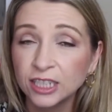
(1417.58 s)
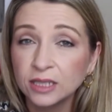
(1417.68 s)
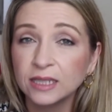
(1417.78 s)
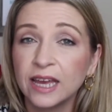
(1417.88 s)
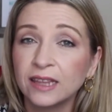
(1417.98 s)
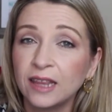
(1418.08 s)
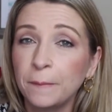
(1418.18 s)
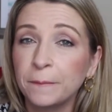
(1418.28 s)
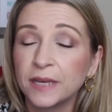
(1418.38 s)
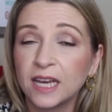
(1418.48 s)
just like
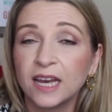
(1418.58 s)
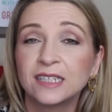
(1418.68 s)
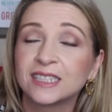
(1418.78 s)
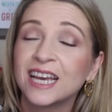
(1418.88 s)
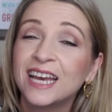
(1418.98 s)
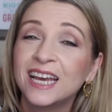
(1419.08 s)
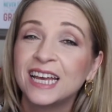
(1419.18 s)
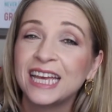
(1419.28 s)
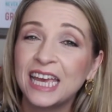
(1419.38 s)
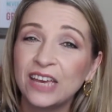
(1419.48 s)
them because
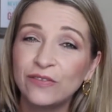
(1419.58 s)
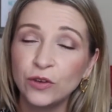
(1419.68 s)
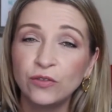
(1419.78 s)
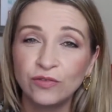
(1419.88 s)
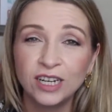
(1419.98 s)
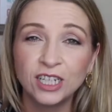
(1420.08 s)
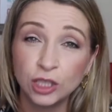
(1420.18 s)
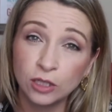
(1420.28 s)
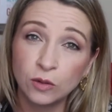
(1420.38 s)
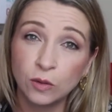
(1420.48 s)
if you finish
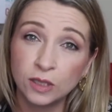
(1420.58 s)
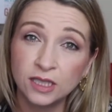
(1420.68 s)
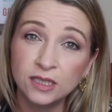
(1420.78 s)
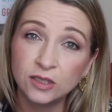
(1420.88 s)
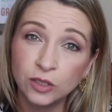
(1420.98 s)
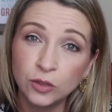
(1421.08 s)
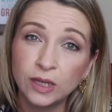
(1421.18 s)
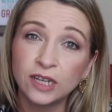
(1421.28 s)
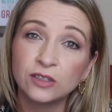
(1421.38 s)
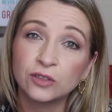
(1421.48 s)
their courses, you
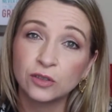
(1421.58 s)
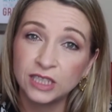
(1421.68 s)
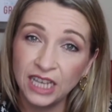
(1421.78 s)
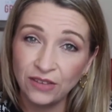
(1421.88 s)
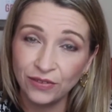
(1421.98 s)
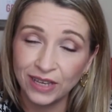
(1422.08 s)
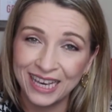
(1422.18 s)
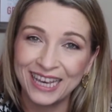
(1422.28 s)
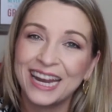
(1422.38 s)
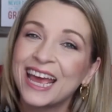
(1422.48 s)
get a
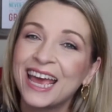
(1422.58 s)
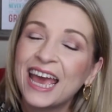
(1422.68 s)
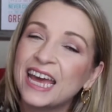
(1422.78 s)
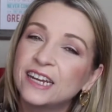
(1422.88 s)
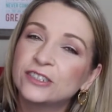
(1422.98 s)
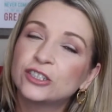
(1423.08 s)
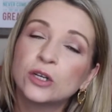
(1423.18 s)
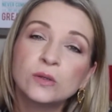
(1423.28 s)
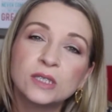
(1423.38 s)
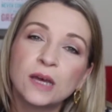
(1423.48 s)
certificate and it
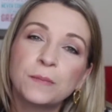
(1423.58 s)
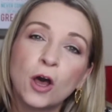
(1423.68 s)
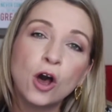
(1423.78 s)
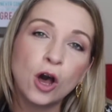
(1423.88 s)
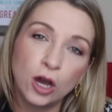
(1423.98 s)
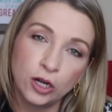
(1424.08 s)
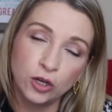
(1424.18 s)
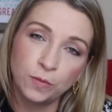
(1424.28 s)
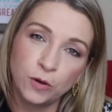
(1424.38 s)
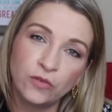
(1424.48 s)
shows up on
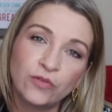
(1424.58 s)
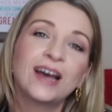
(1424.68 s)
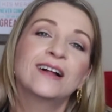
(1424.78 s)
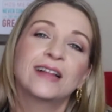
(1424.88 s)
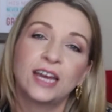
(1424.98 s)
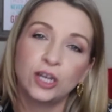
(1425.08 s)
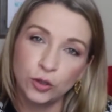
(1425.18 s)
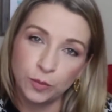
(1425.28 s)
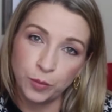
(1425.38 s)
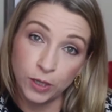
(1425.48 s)
your profile and you
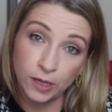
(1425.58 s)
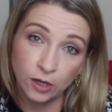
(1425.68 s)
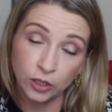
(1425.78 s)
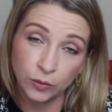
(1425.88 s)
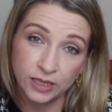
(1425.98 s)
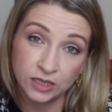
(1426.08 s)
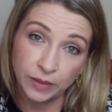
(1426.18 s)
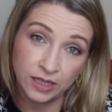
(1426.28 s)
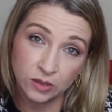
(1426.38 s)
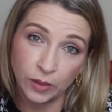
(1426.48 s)
can put it on your
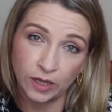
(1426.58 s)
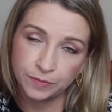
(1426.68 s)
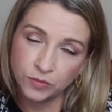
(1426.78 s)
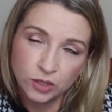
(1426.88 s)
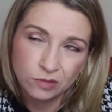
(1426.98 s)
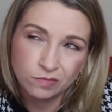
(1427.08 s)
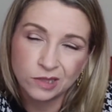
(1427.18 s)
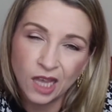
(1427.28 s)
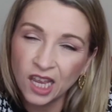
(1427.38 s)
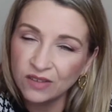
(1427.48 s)
resume as well. So it's
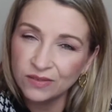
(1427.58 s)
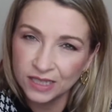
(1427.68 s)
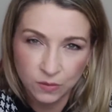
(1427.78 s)
kind of a nice